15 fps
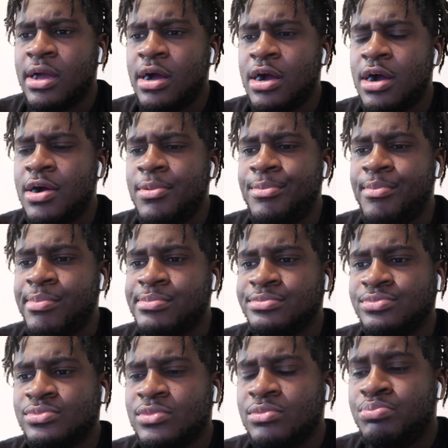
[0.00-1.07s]
Um,
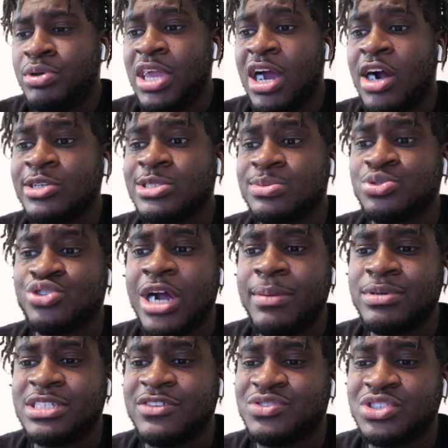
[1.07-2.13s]
but yeah, our
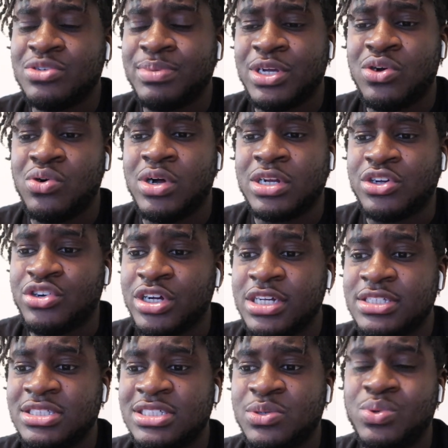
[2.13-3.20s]
subscribers have still been going
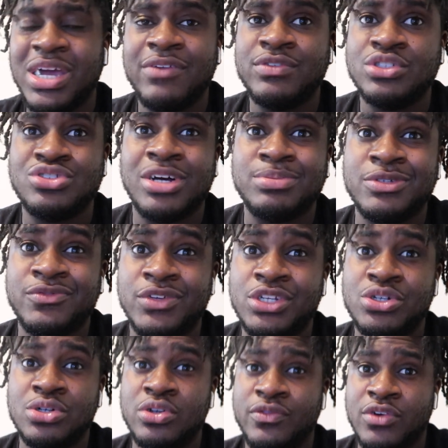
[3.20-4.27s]
crazy and we haven't dropped a
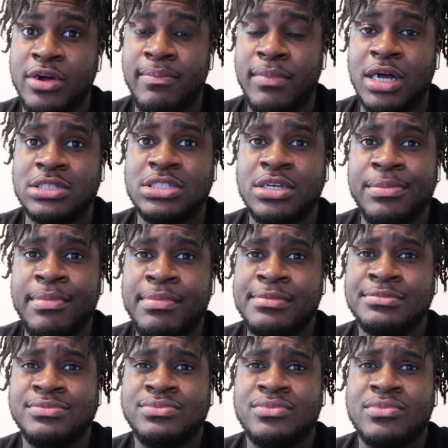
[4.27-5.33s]
video in over a month.
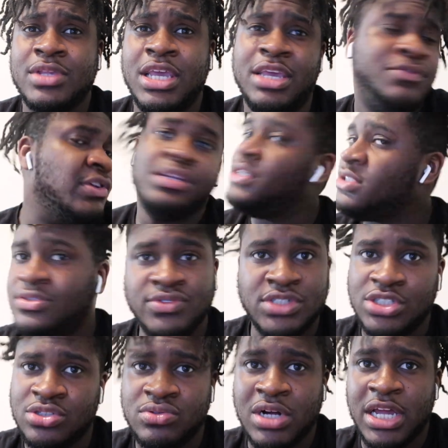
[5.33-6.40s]
Even this
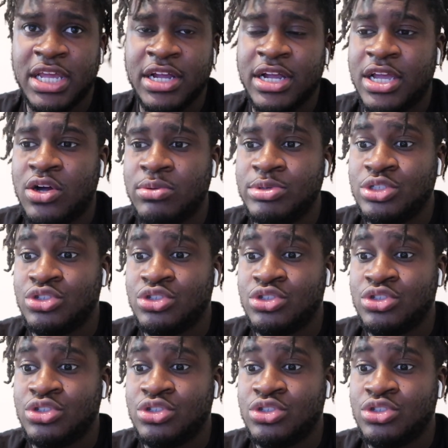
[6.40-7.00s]
video right here ain't gonna be